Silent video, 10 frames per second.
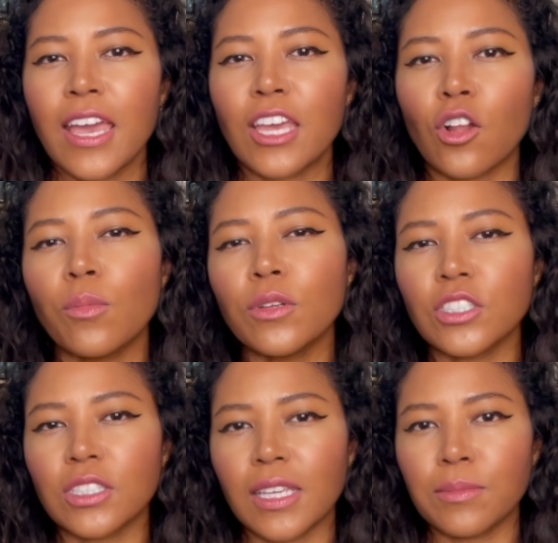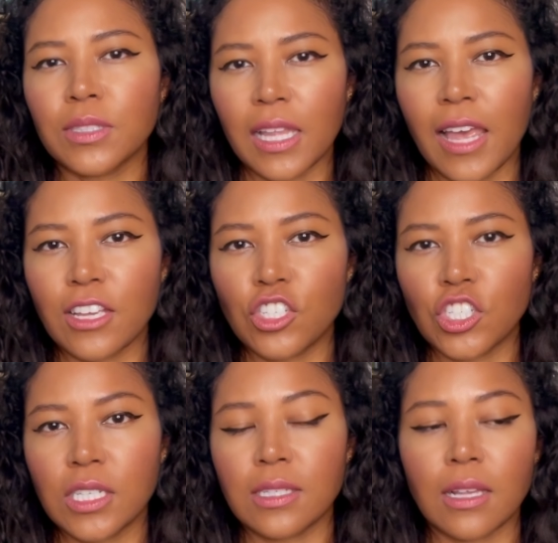It almost seems like
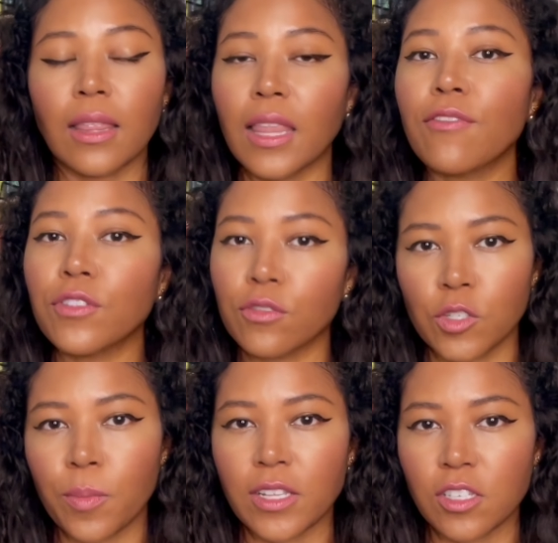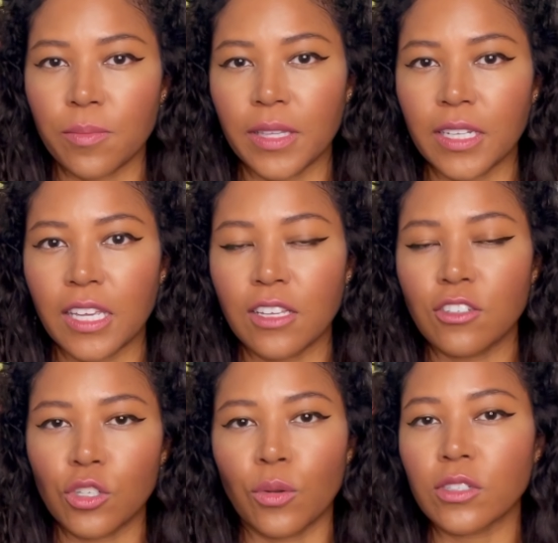she's left the responsibility
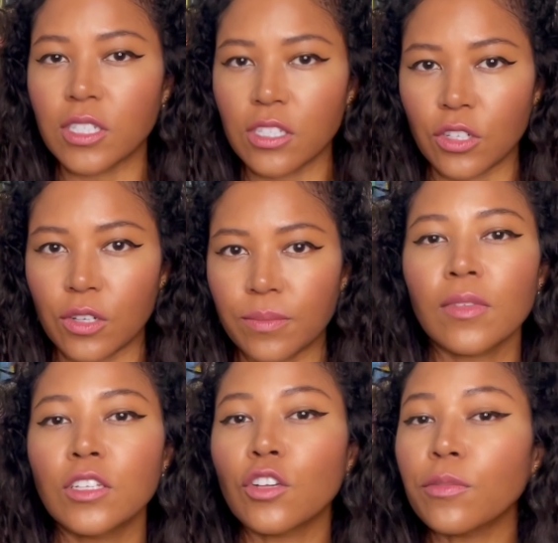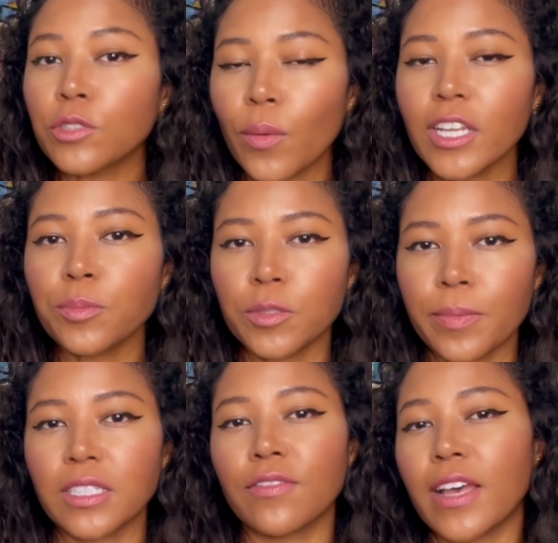to her sister. So from Joanna's
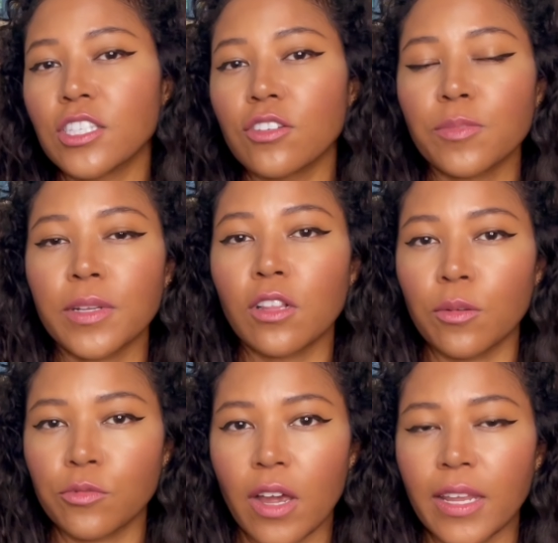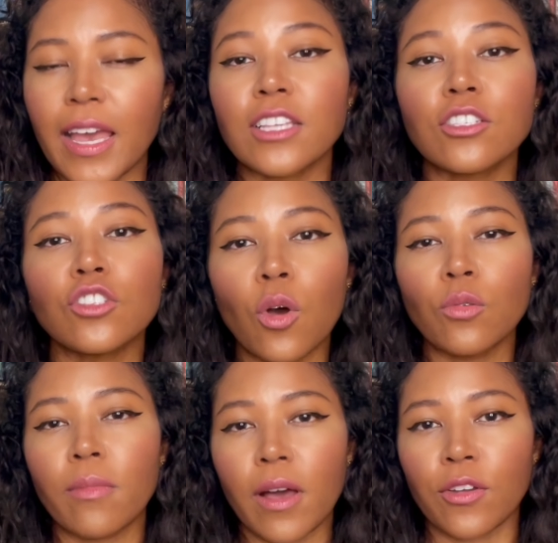perspective, Esther has been globetrotting. Esther's
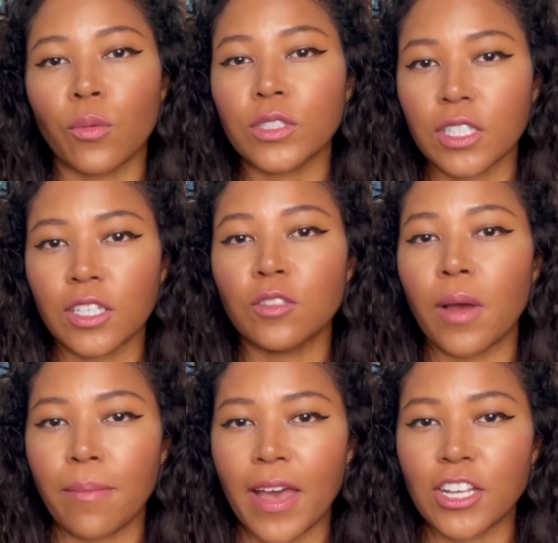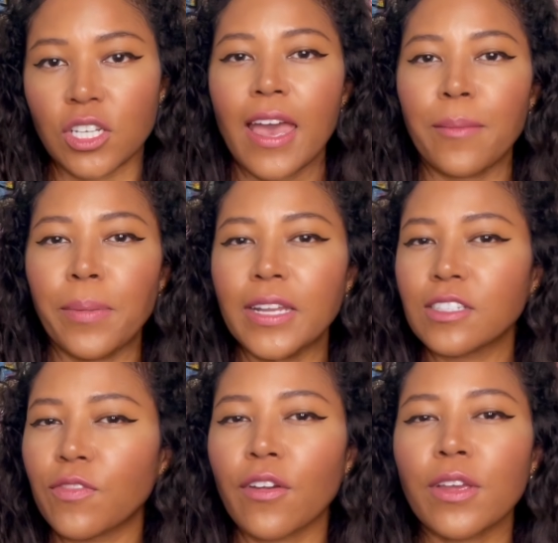own mother was killed by magic, but
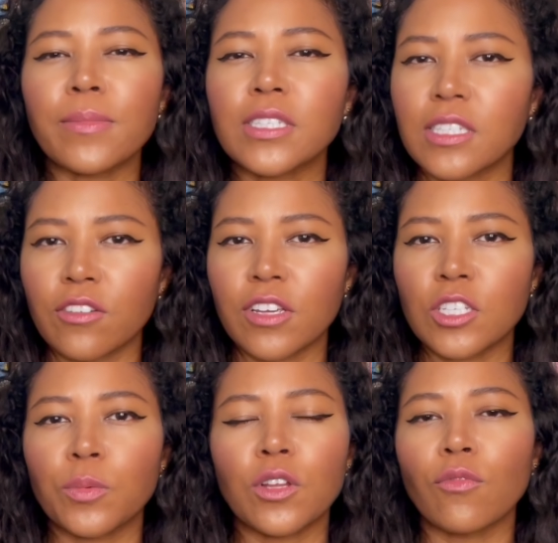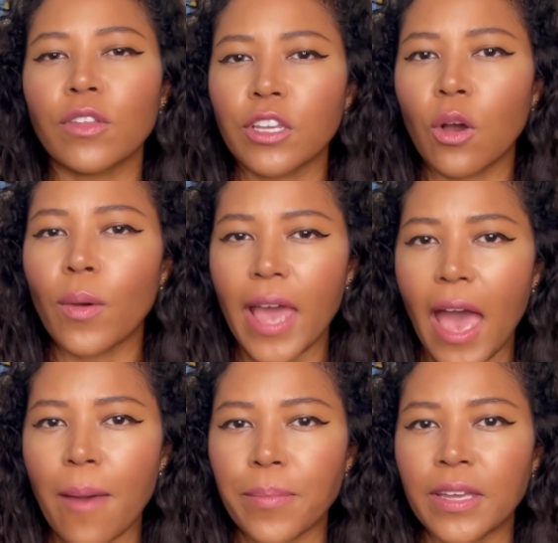it's very mysterious. We don't really know what
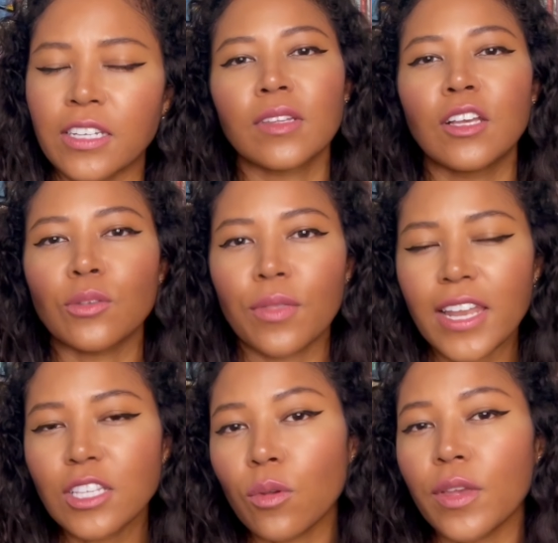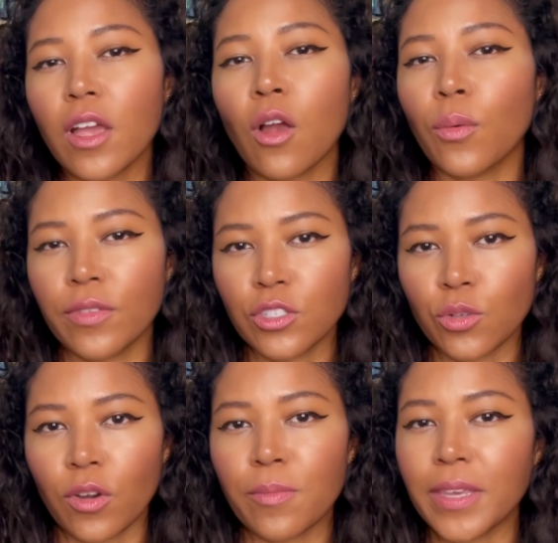happened. So that is where we are when the
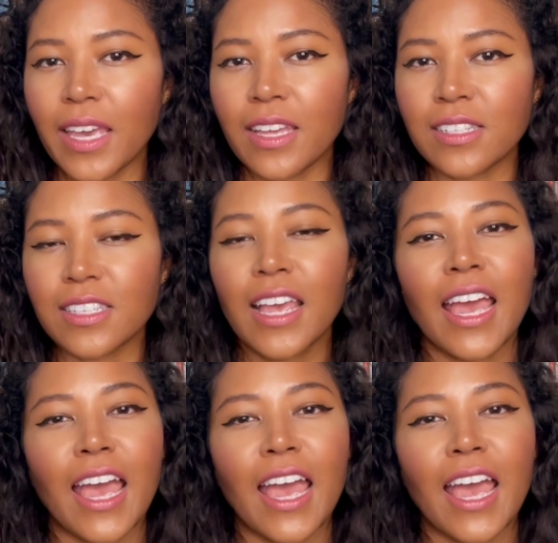story begins.